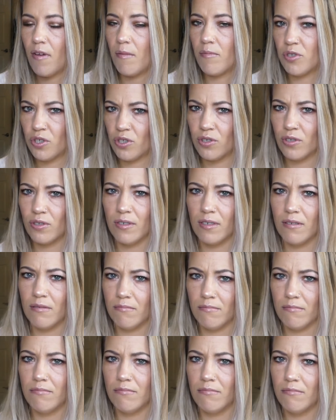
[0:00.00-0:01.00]
I'm sure
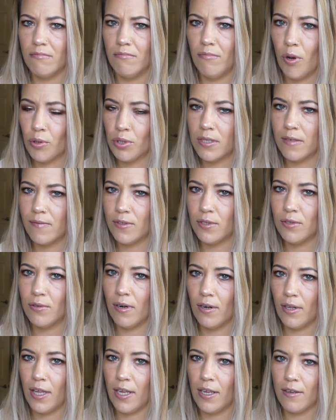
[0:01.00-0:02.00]
most of you
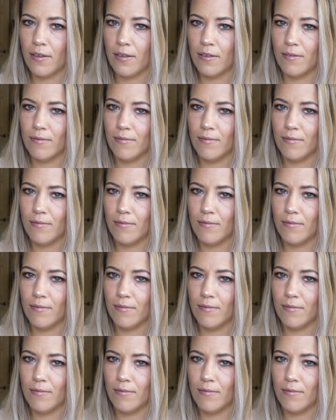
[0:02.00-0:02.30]
are like,